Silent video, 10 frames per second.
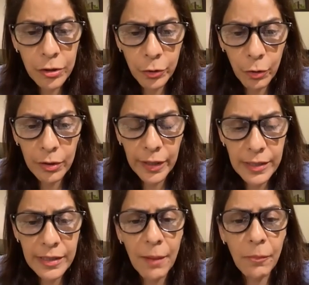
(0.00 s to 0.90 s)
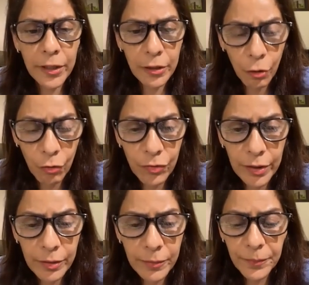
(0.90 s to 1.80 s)
toll that's come with COVID
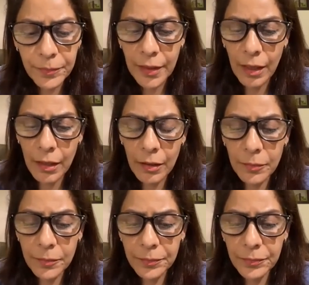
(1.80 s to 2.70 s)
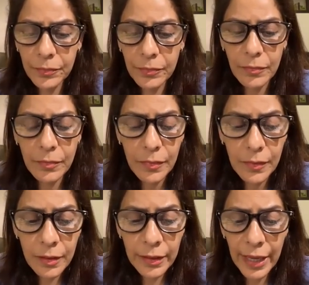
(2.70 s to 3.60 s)
um,
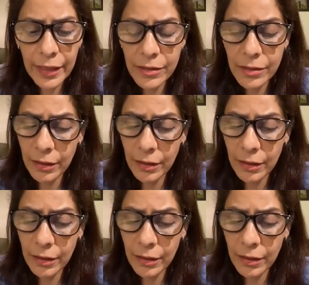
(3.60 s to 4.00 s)
that